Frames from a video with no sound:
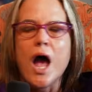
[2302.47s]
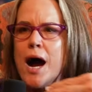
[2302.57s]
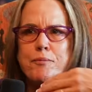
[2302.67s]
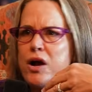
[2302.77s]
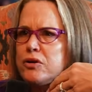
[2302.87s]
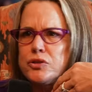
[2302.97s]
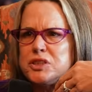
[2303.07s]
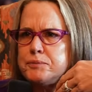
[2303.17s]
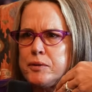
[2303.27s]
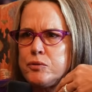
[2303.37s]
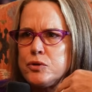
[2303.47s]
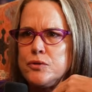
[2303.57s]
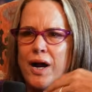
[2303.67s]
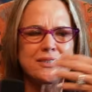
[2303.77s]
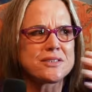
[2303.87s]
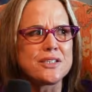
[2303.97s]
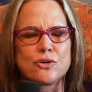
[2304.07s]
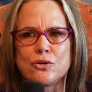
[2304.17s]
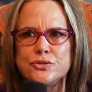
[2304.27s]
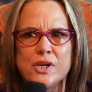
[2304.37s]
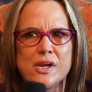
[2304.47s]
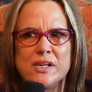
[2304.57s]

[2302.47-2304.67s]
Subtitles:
I'm not one of these people who I see girls